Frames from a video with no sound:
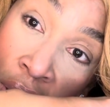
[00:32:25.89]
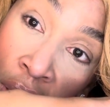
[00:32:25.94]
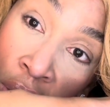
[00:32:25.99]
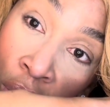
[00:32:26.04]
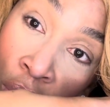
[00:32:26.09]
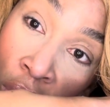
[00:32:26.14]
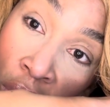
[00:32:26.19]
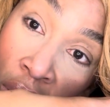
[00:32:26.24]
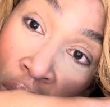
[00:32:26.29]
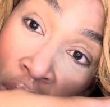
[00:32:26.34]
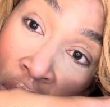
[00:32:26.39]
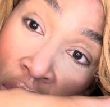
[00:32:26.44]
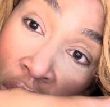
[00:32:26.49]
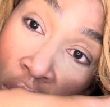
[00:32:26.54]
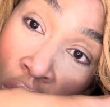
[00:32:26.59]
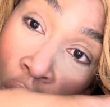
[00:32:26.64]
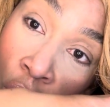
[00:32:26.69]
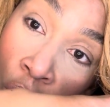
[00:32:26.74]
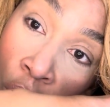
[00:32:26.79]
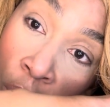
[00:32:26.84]
And these
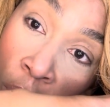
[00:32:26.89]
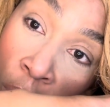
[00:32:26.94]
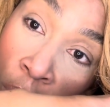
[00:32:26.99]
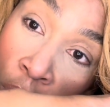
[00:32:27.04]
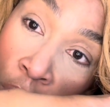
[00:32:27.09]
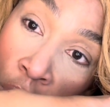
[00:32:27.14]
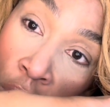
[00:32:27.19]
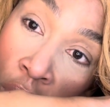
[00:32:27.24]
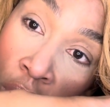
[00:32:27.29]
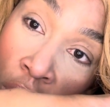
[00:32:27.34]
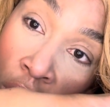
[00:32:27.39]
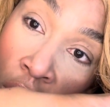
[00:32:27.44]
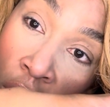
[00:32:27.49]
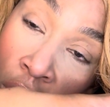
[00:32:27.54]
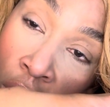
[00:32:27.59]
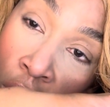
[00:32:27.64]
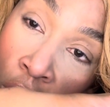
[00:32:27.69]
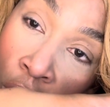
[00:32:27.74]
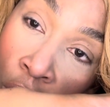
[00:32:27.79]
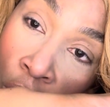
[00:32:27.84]
two would be pretty
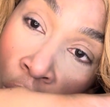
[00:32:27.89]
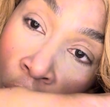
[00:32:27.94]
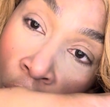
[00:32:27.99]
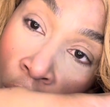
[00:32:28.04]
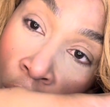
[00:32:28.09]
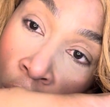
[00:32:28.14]
together too.